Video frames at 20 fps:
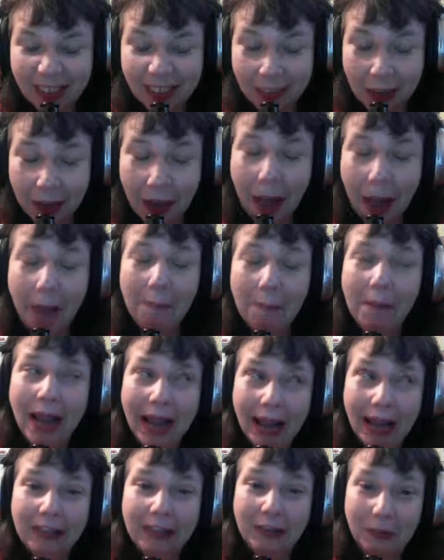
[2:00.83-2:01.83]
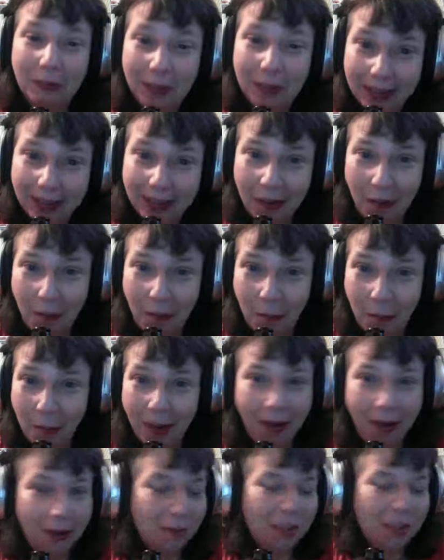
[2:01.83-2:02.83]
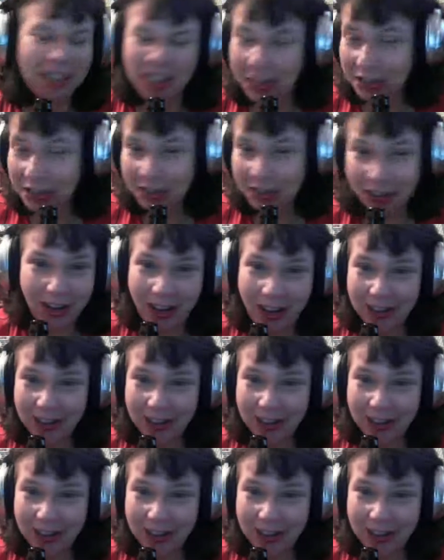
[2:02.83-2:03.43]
I may drink the whole bottle, which I should not